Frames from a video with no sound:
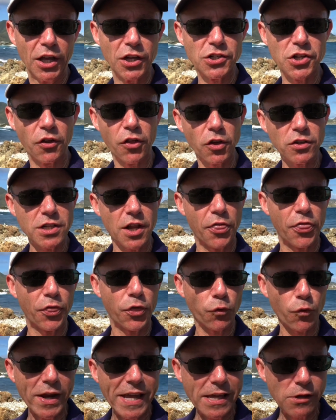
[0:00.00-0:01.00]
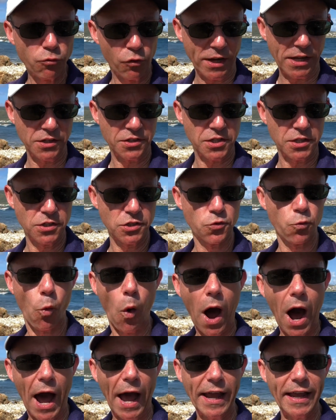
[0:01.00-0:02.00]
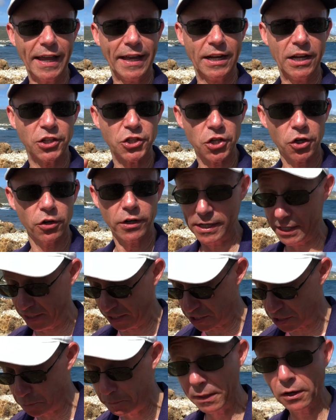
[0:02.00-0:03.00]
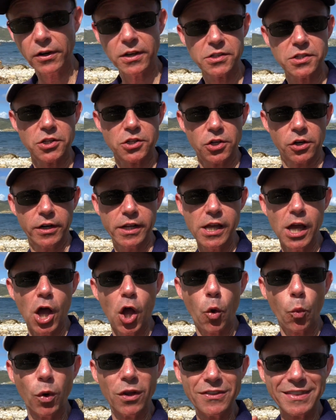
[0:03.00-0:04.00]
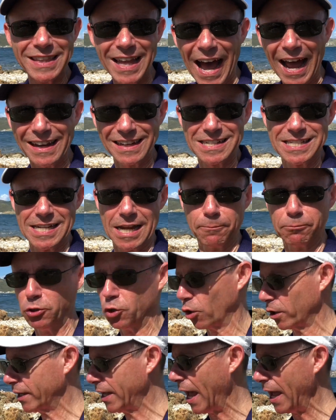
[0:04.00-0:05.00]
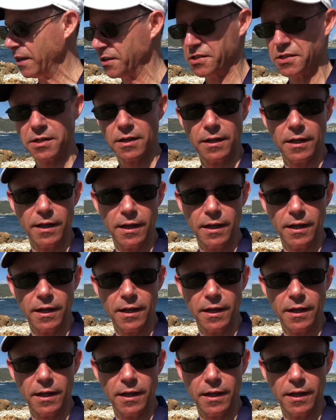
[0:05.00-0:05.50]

So those are three reasons why an attorney, an experienced attorney, will not accept your case.